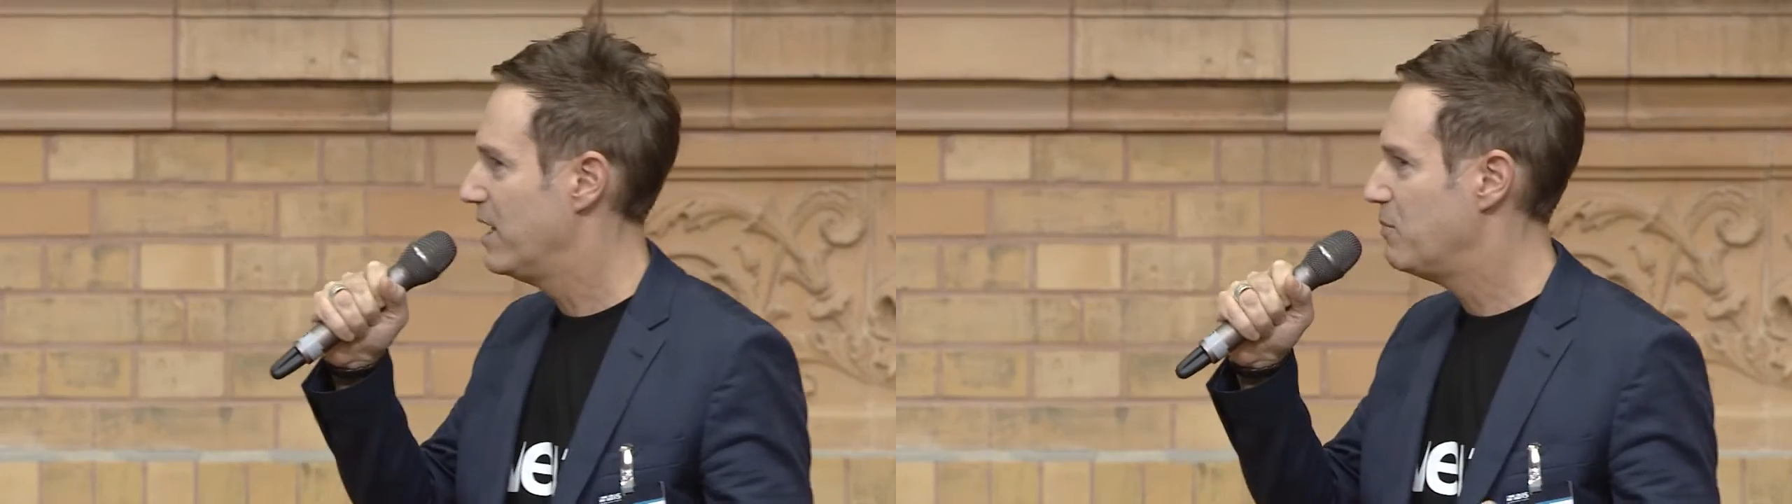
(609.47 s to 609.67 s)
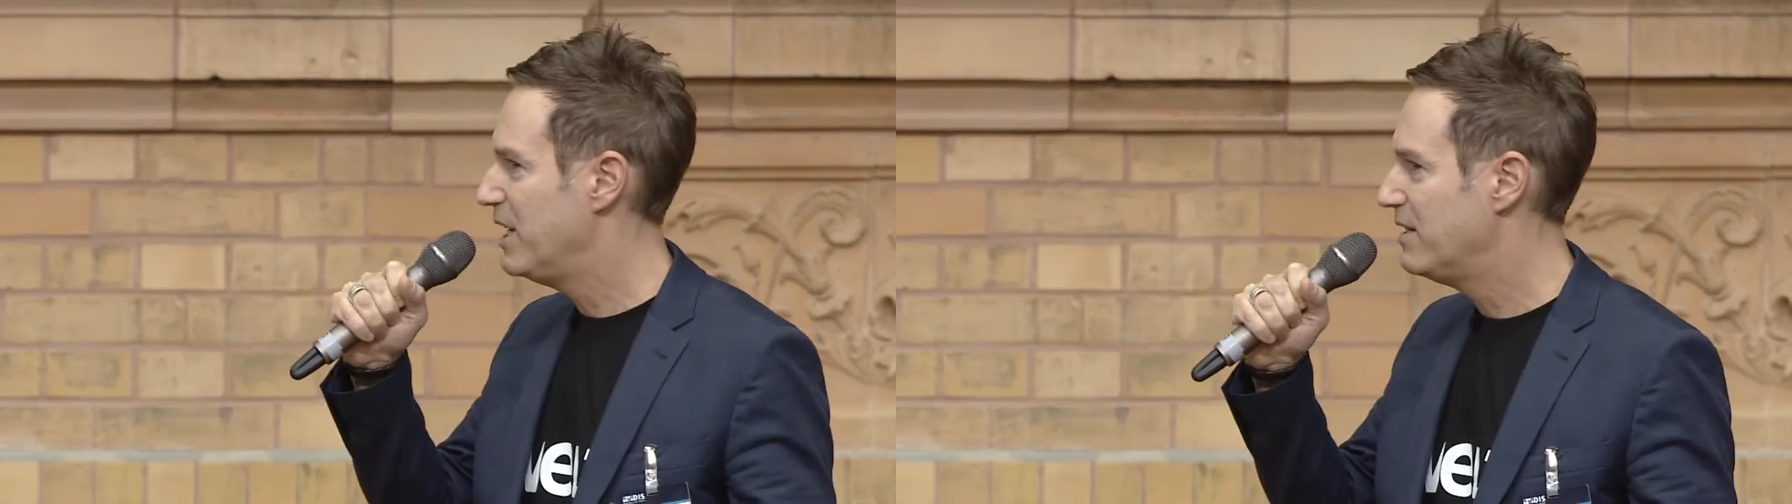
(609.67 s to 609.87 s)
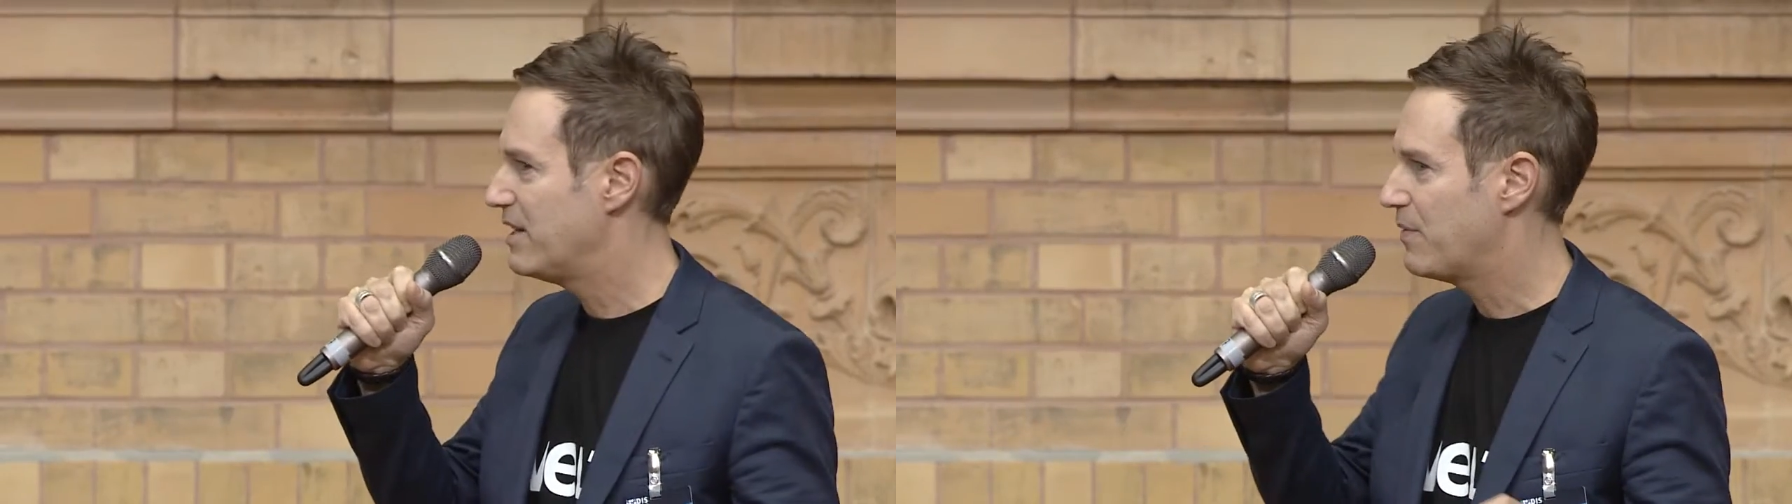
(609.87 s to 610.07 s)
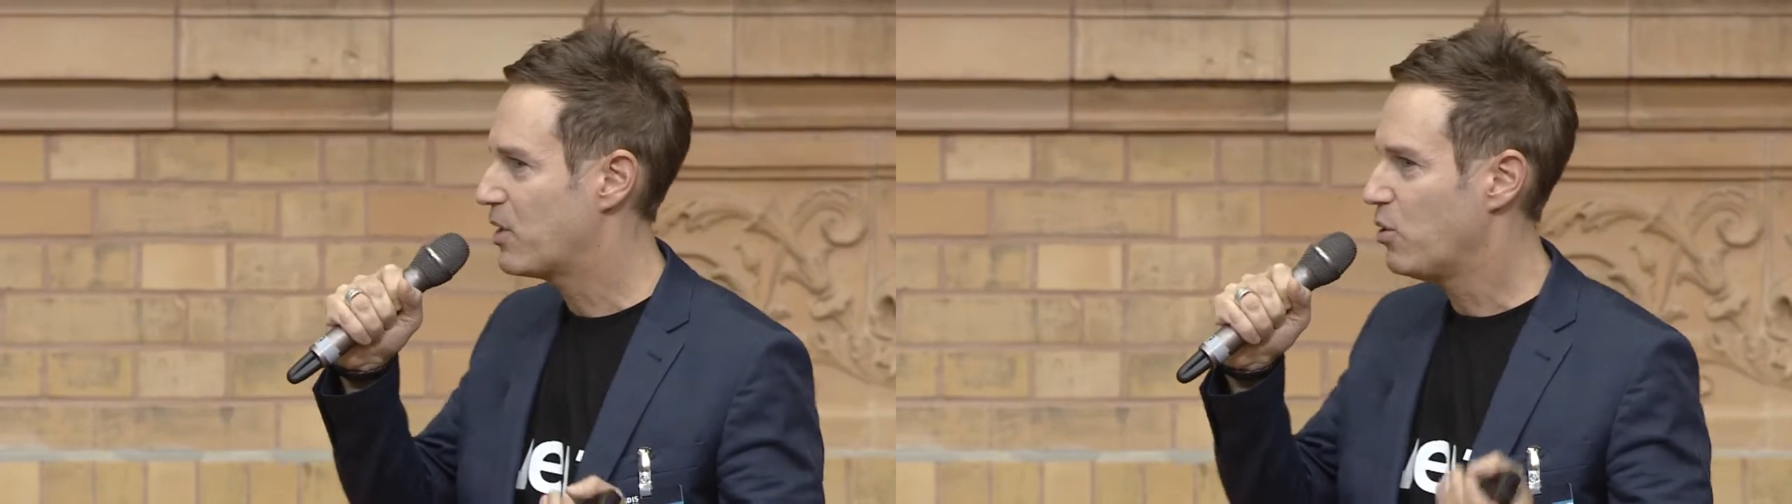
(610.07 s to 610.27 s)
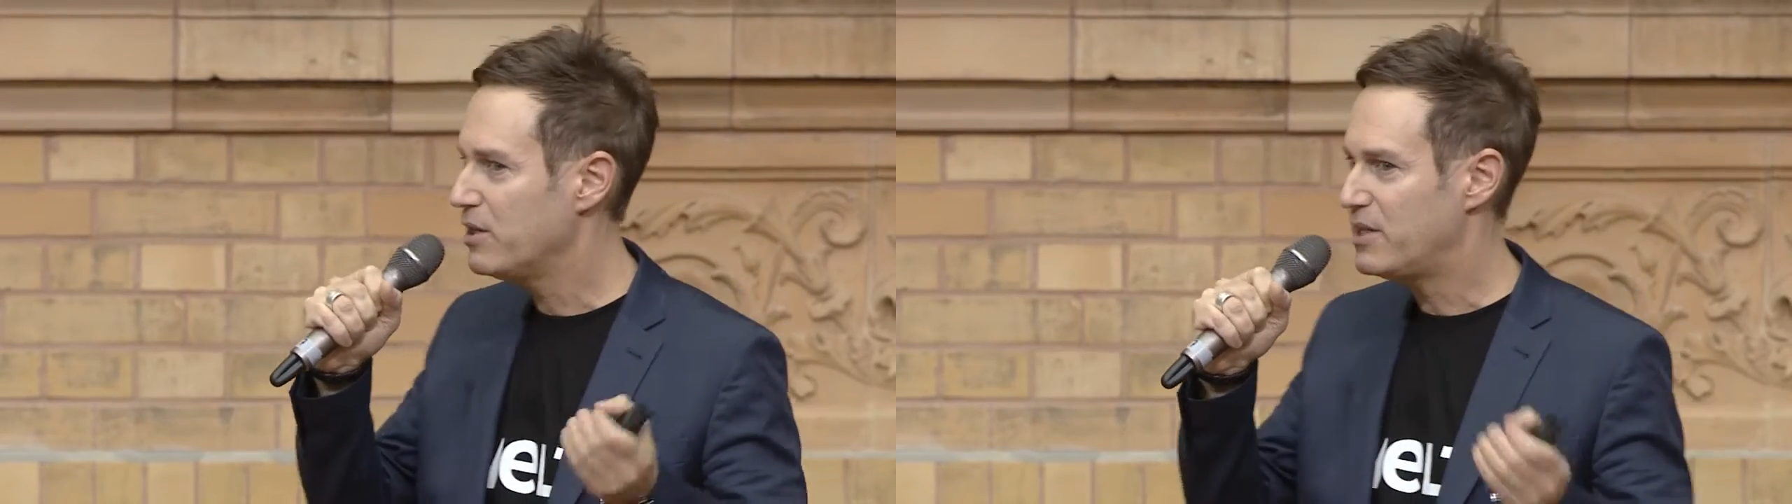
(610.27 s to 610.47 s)
It means that the
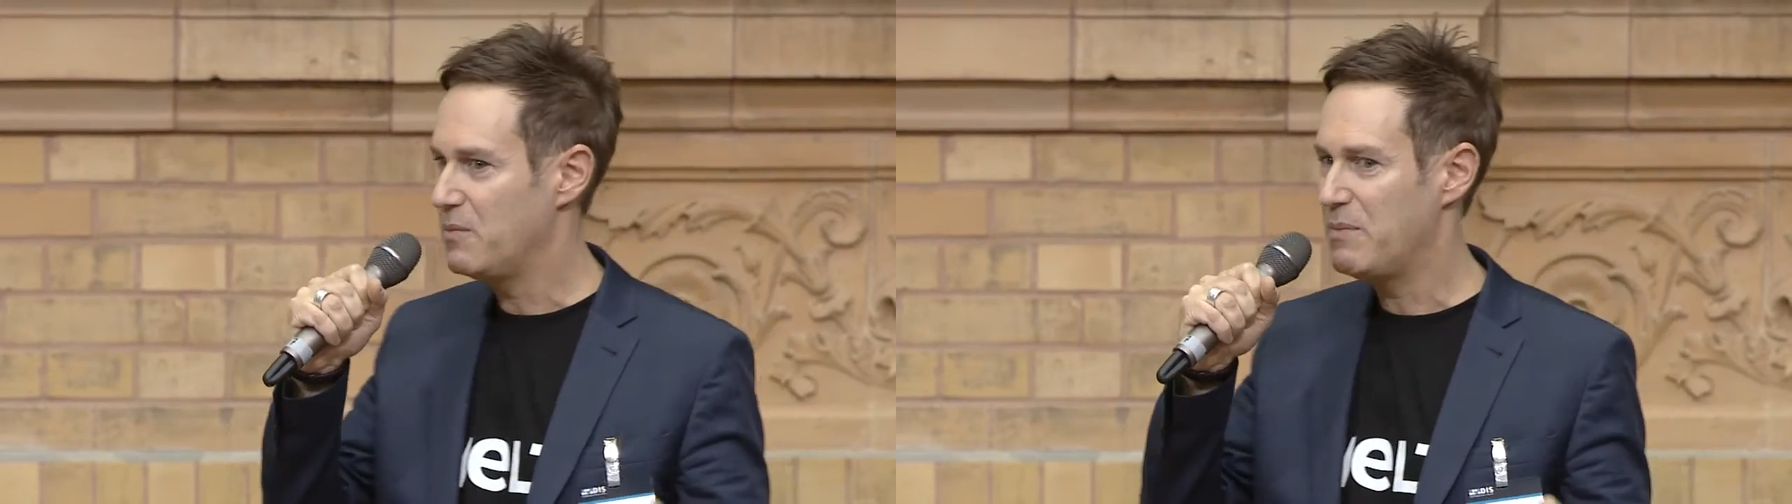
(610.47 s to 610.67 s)
content